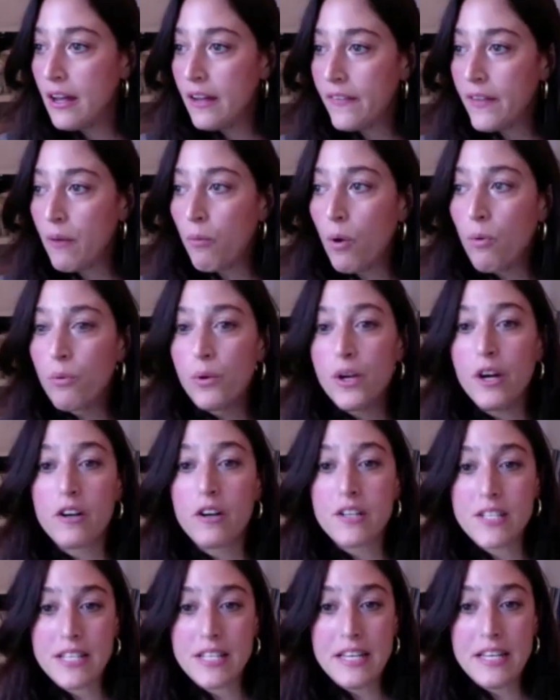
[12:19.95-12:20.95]
that what we are
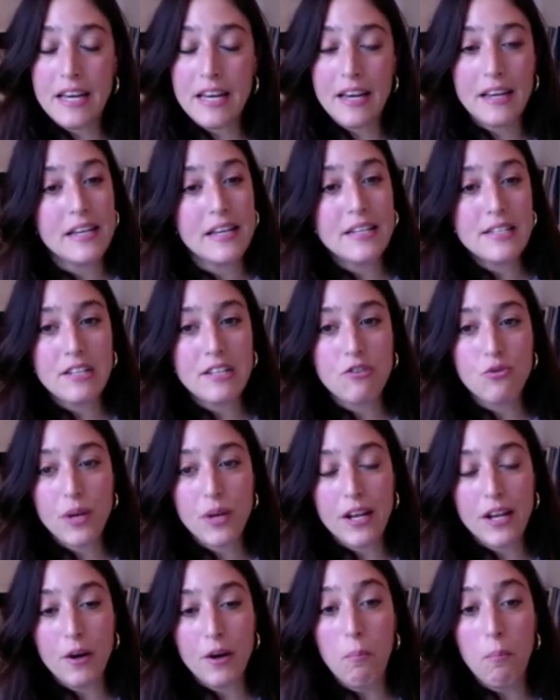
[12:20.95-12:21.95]
seeing isn't
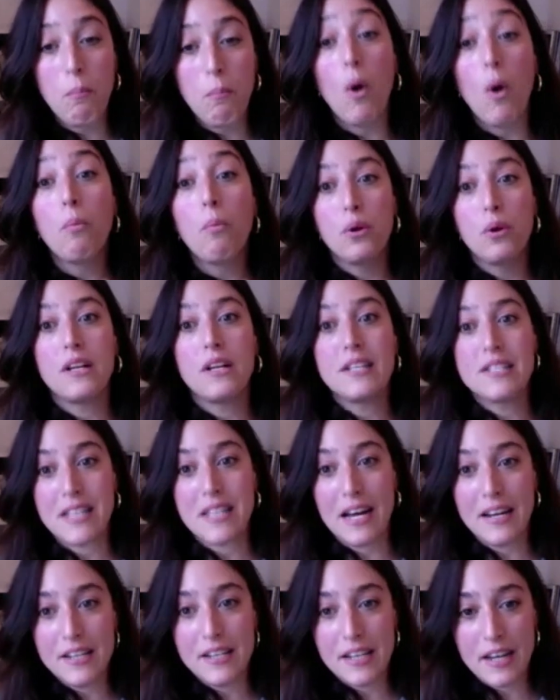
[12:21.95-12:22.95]
really a populist
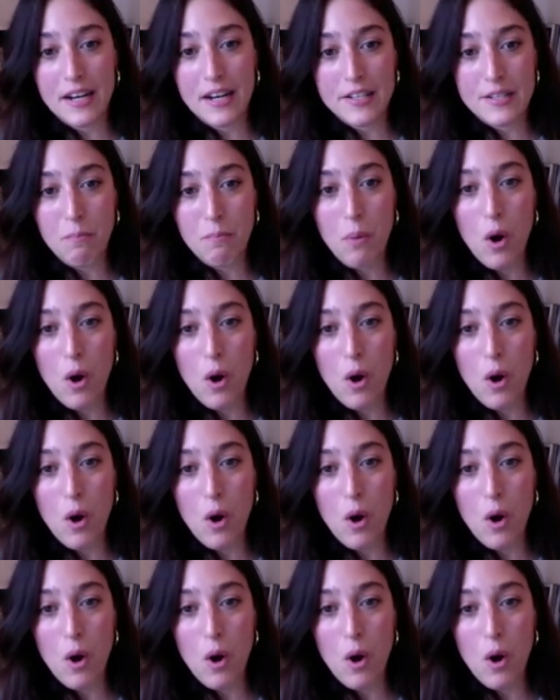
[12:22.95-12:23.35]
zeitgeist,